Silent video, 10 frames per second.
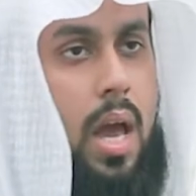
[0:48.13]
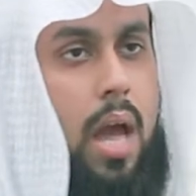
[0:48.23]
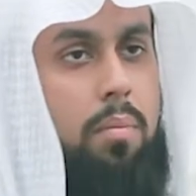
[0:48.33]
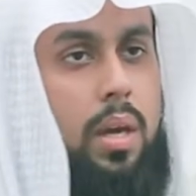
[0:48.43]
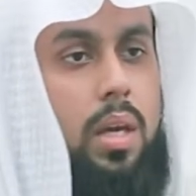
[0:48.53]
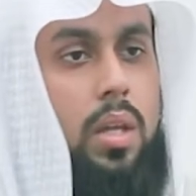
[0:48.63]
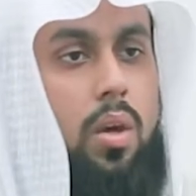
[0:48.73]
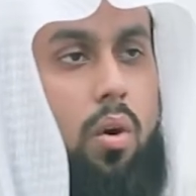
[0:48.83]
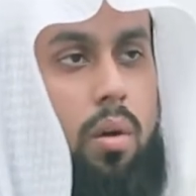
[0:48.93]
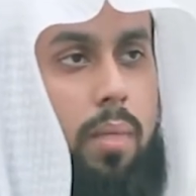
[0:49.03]
and may He the
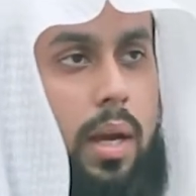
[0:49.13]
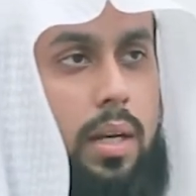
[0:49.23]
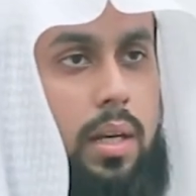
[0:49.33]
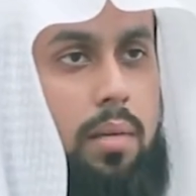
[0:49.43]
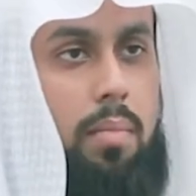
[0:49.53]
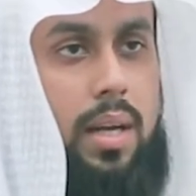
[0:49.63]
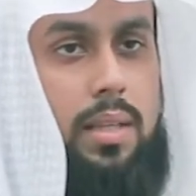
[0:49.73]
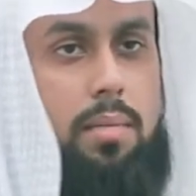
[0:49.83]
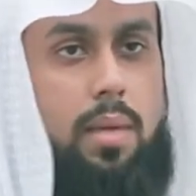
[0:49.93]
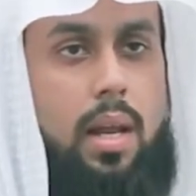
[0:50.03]
Almighty
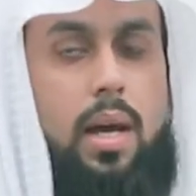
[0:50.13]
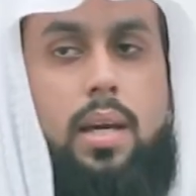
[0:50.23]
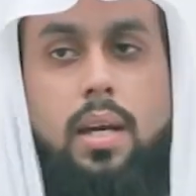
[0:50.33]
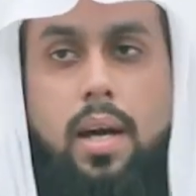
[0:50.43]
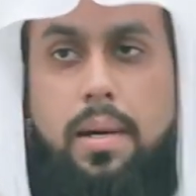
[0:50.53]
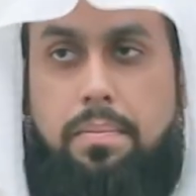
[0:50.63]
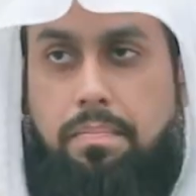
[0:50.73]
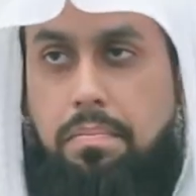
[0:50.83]
make the Malaika,